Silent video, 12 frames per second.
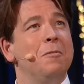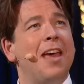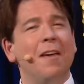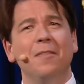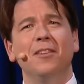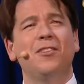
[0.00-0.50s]
you
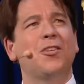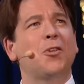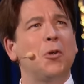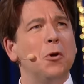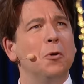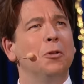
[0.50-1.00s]
get the
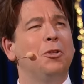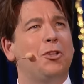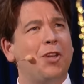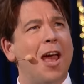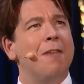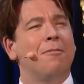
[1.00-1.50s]
school
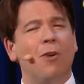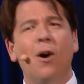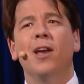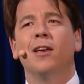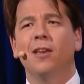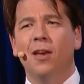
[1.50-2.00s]
chef. Oi,
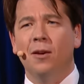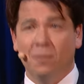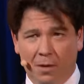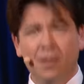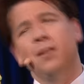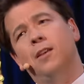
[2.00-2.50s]
you,
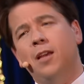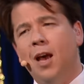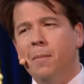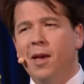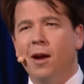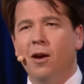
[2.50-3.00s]
come
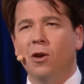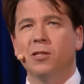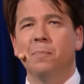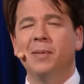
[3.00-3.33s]
here, I've got some